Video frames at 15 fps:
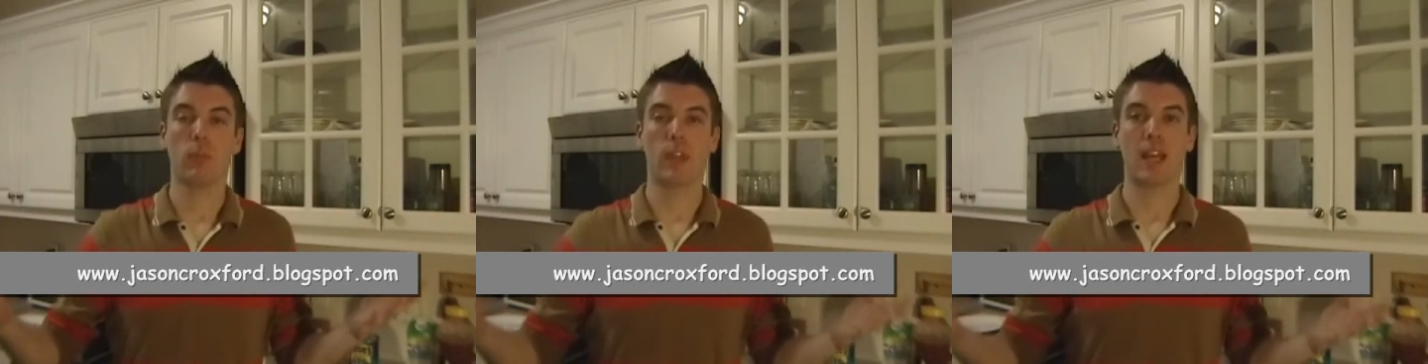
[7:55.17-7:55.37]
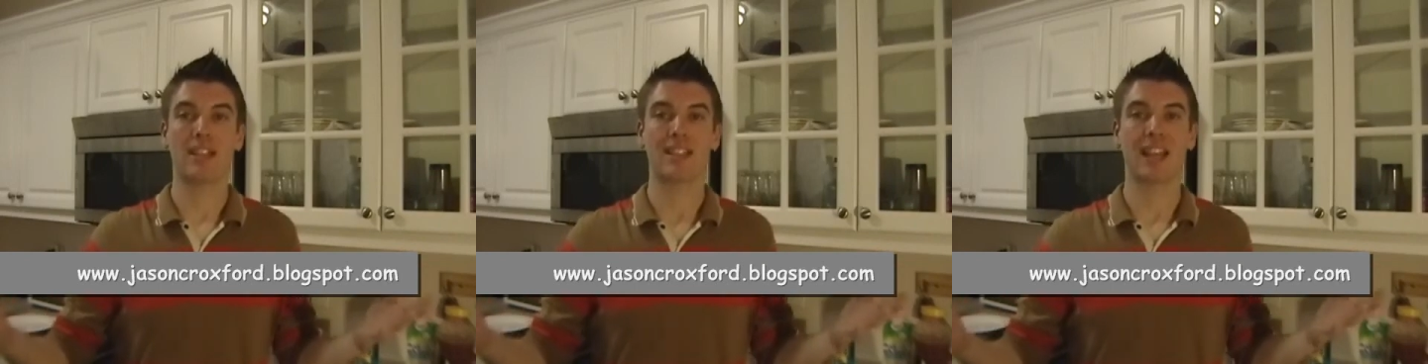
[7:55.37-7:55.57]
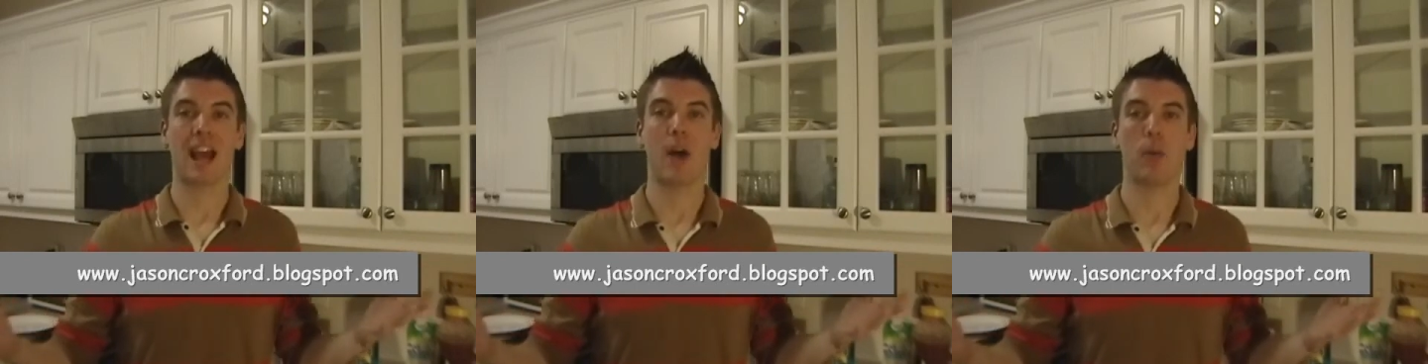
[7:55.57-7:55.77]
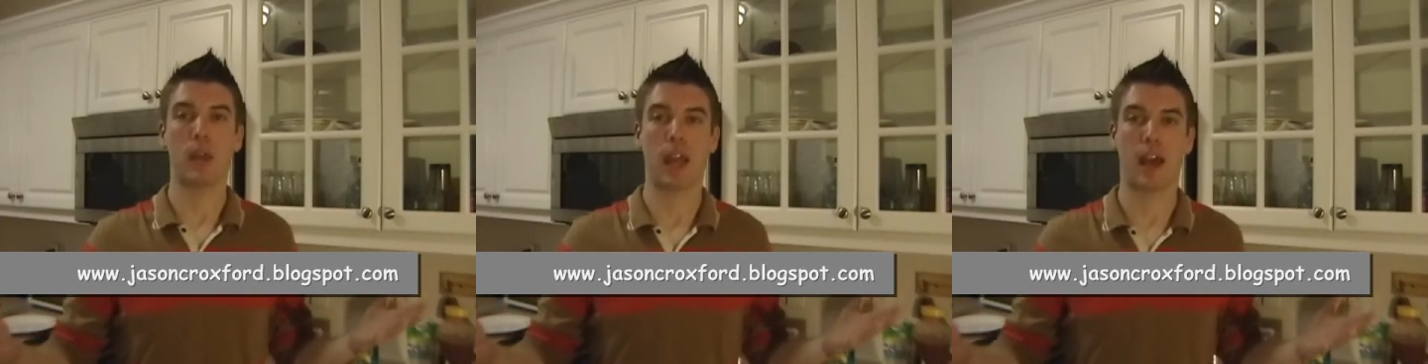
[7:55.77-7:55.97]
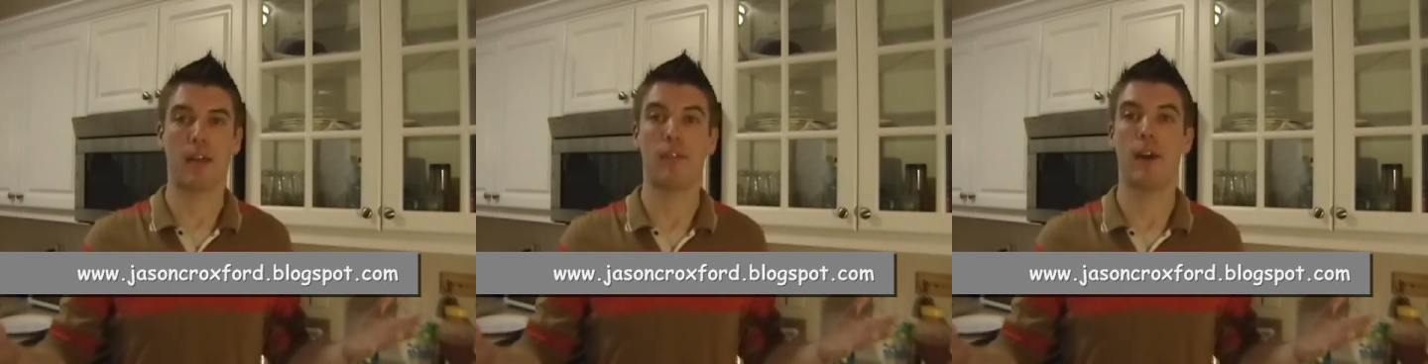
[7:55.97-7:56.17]
That's how
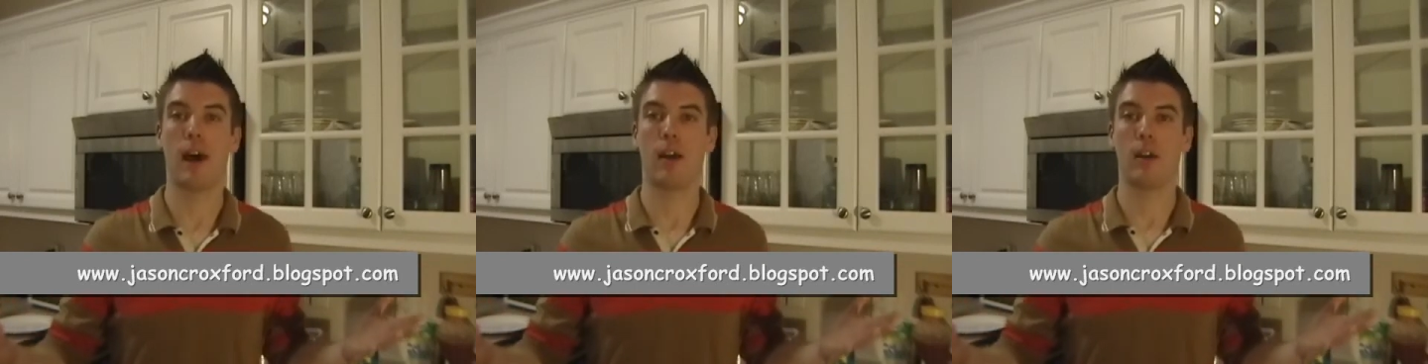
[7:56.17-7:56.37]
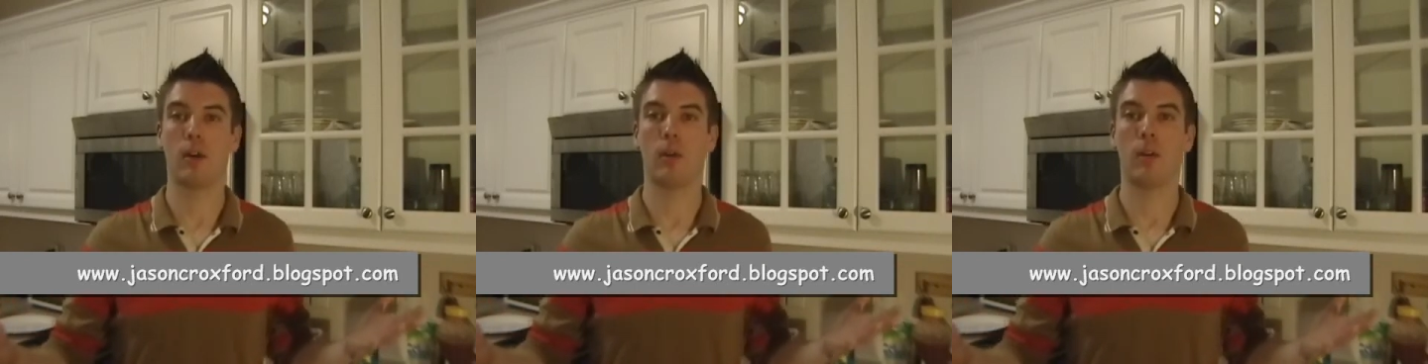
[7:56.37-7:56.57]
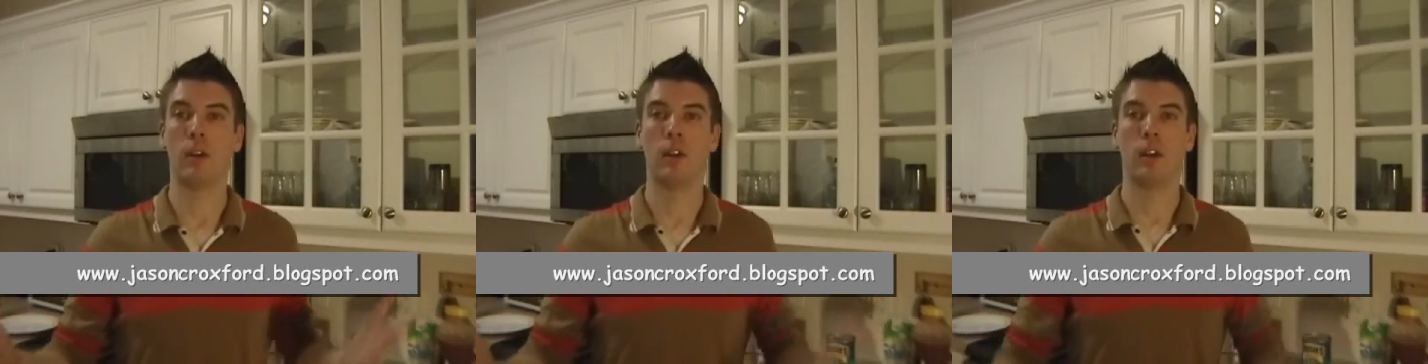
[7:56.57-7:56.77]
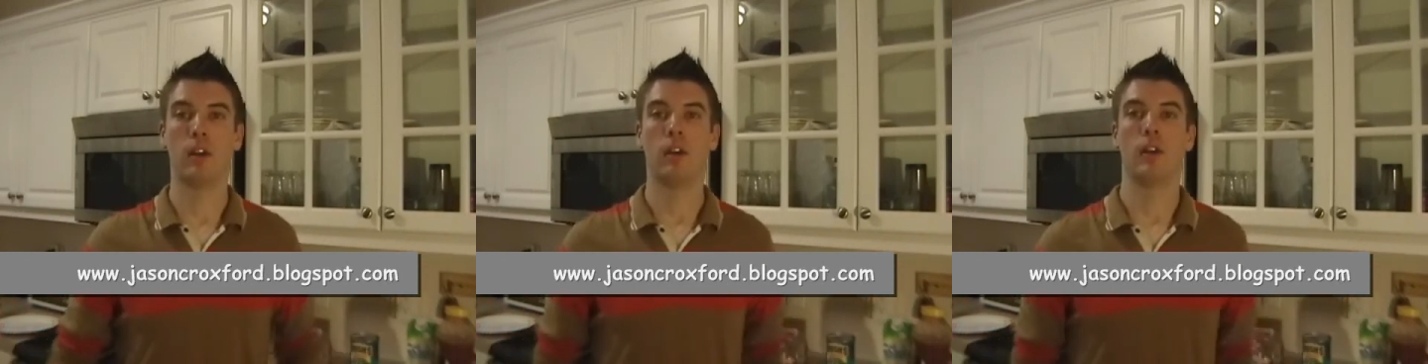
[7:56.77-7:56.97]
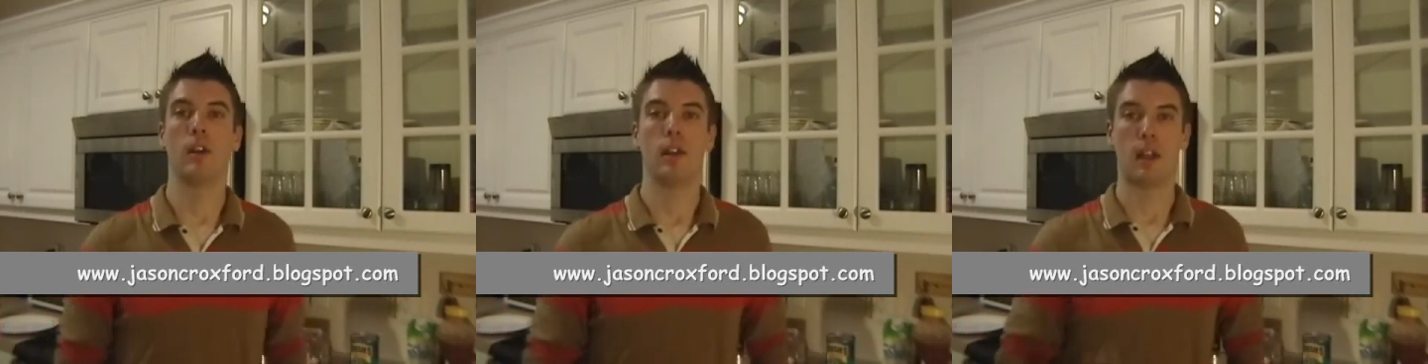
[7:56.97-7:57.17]
we add value.
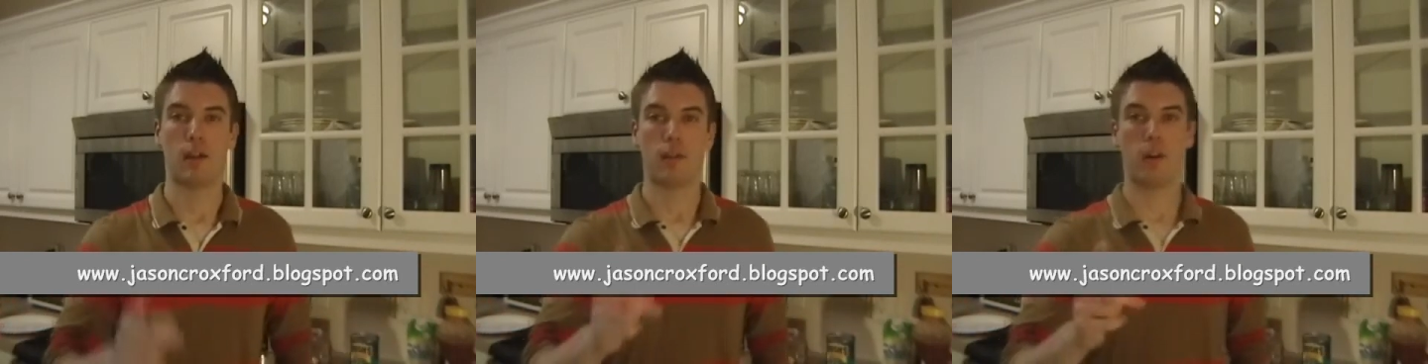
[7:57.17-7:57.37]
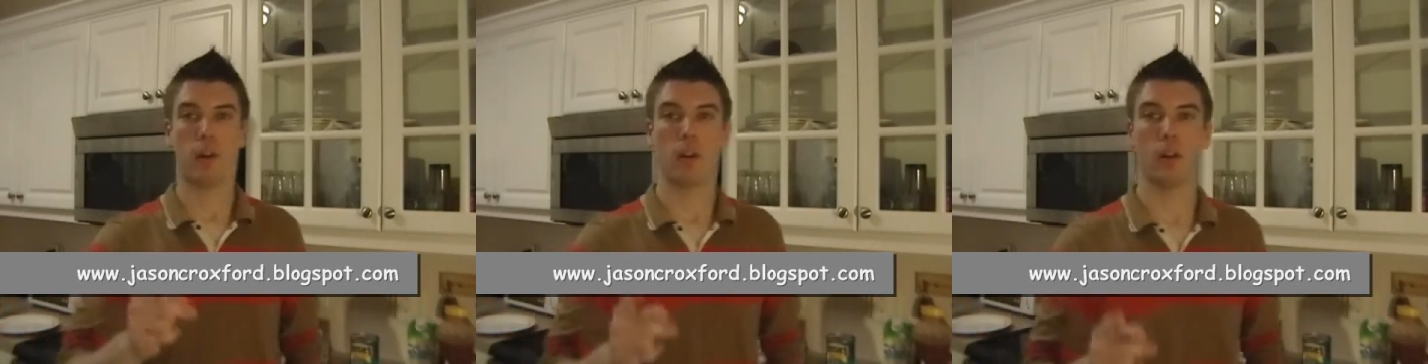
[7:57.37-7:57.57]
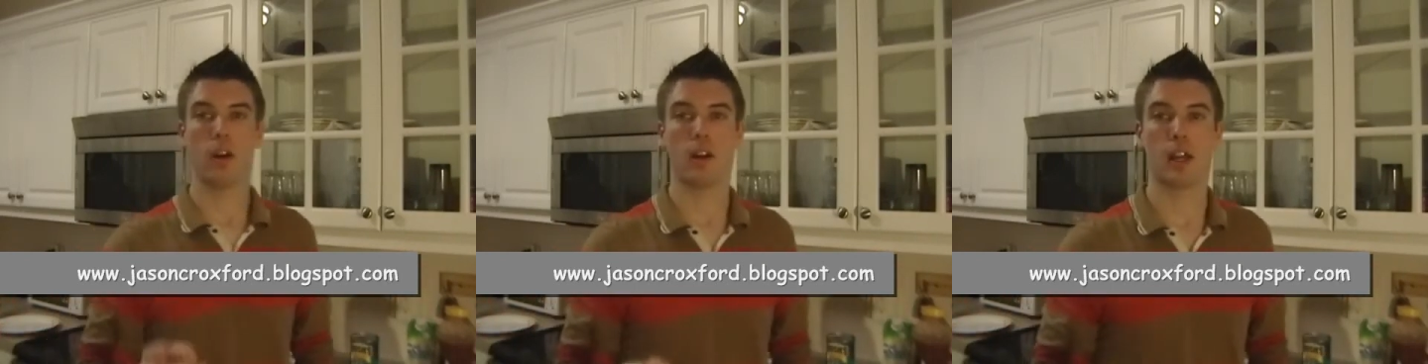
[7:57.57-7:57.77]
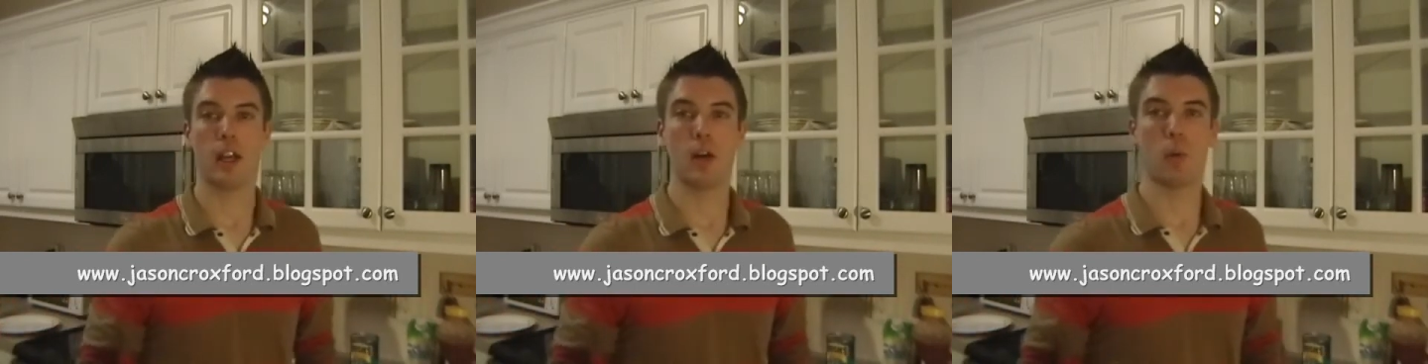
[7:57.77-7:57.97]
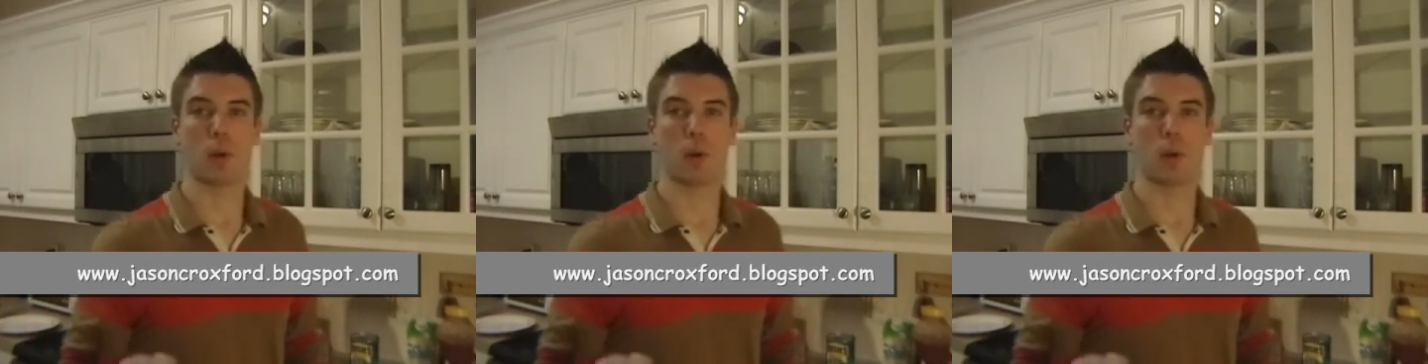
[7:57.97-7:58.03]
Now follow along here.